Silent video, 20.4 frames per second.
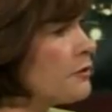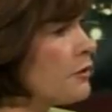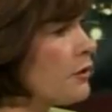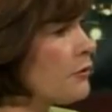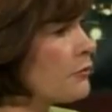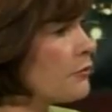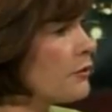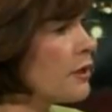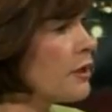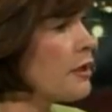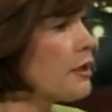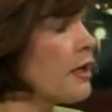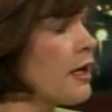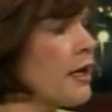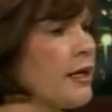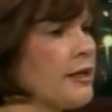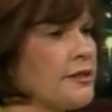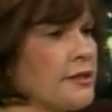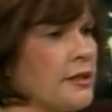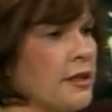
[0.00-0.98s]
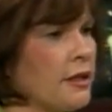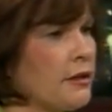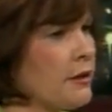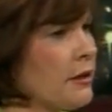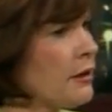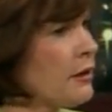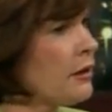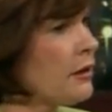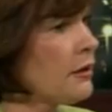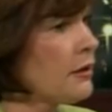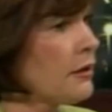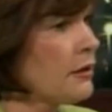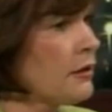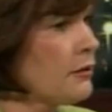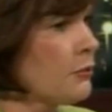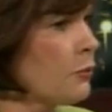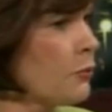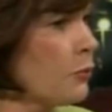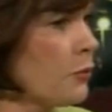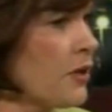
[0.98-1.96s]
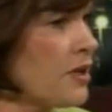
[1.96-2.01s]
don't realize that
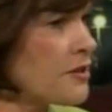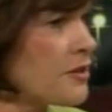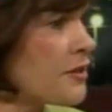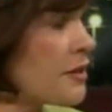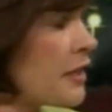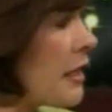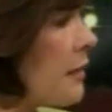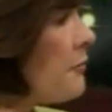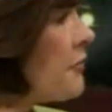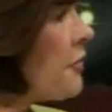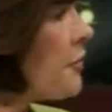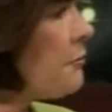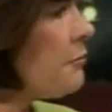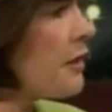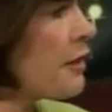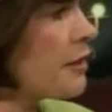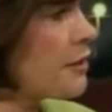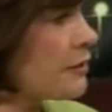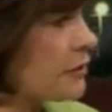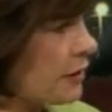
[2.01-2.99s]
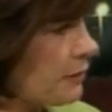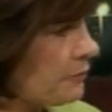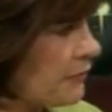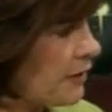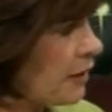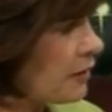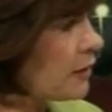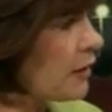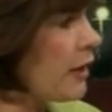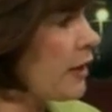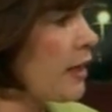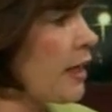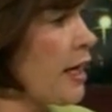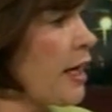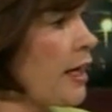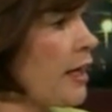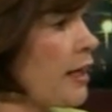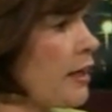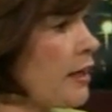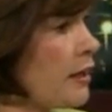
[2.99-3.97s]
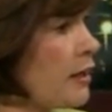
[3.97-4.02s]
what seems to be something like
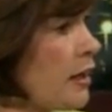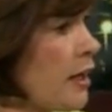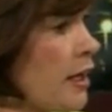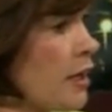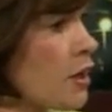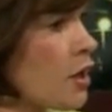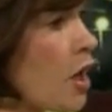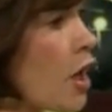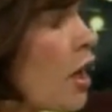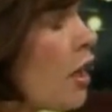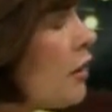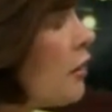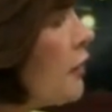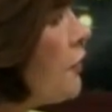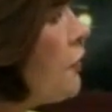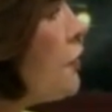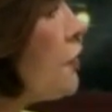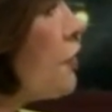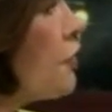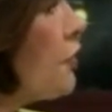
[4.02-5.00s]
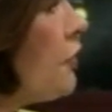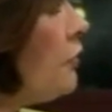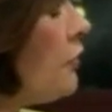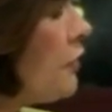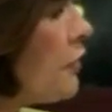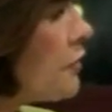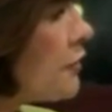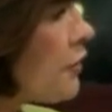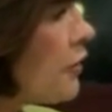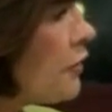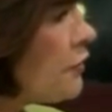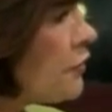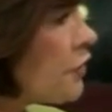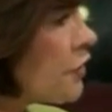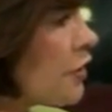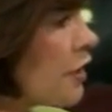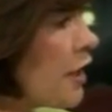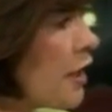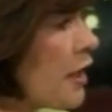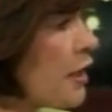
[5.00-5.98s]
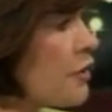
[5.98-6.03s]
a college student
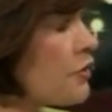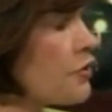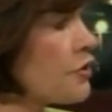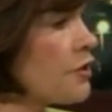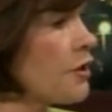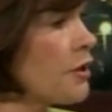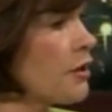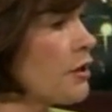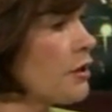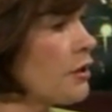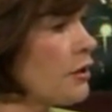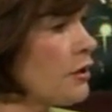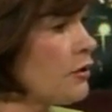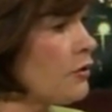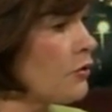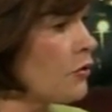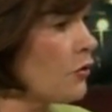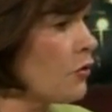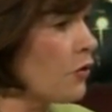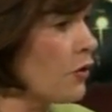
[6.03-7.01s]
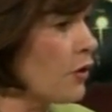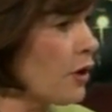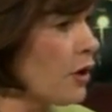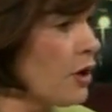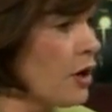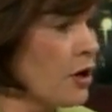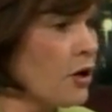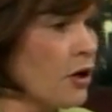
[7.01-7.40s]
association or